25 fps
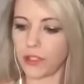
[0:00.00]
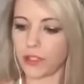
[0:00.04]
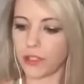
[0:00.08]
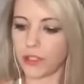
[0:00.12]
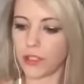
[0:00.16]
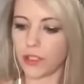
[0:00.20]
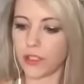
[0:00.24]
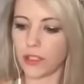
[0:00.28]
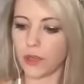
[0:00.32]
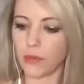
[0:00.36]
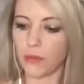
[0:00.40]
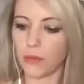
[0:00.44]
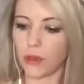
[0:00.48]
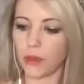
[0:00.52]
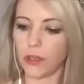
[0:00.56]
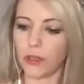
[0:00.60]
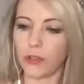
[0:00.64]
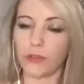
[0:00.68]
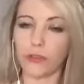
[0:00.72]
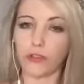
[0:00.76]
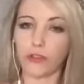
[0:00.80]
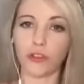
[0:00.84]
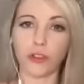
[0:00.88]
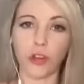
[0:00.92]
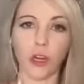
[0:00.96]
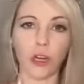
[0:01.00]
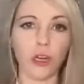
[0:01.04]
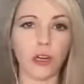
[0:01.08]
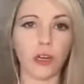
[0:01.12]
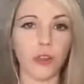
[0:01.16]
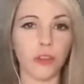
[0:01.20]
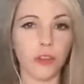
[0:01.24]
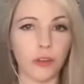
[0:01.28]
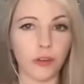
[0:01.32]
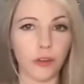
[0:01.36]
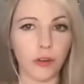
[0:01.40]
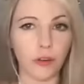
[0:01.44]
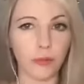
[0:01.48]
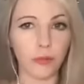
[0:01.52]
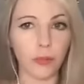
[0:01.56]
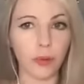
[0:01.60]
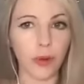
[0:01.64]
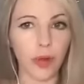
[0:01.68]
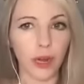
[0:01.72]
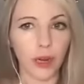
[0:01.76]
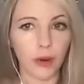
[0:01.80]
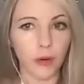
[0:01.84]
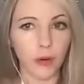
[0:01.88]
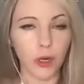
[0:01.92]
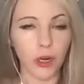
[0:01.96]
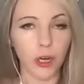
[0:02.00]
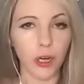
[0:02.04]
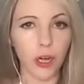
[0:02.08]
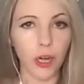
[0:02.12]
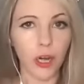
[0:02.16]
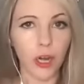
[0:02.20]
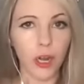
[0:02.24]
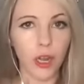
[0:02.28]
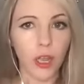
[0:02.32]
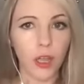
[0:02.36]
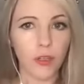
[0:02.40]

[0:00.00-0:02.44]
This is someone who's drunk on their own power